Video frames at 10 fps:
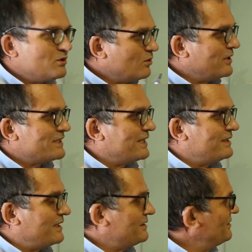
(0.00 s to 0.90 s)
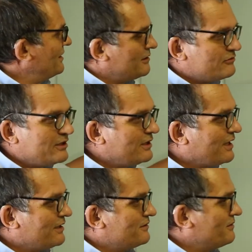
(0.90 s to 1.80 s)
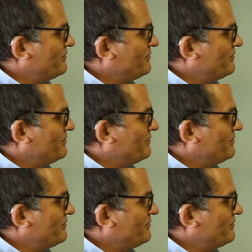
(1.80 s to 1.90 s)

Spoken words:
You always get that. You don't have to rely on